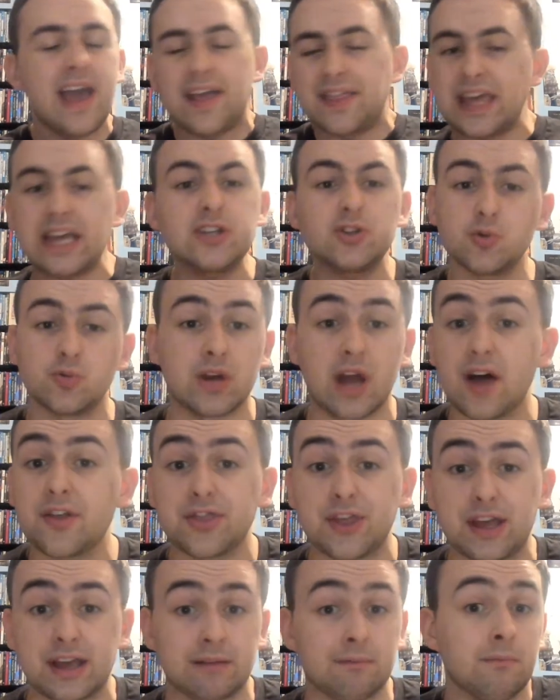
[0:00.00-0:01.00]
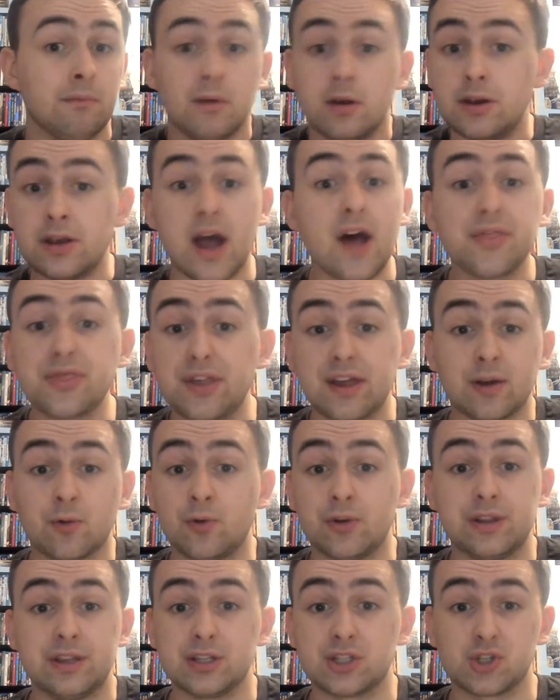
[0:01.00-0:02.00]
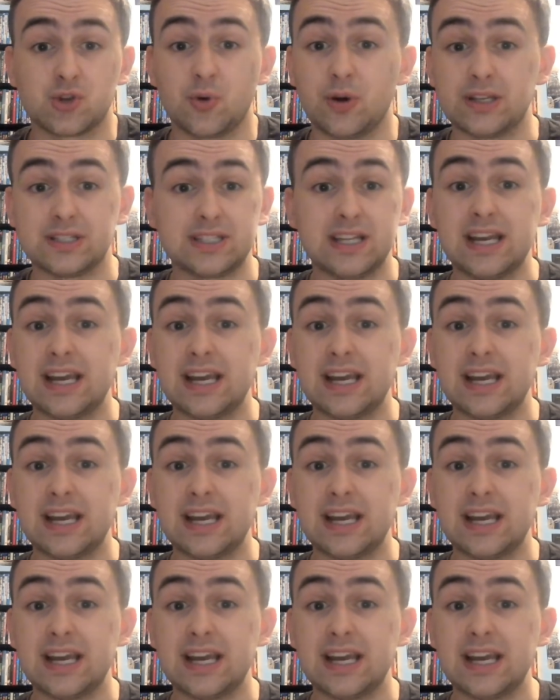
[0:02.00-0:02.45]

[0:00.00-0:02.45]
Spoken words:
They do nothing. Nothing with this twist.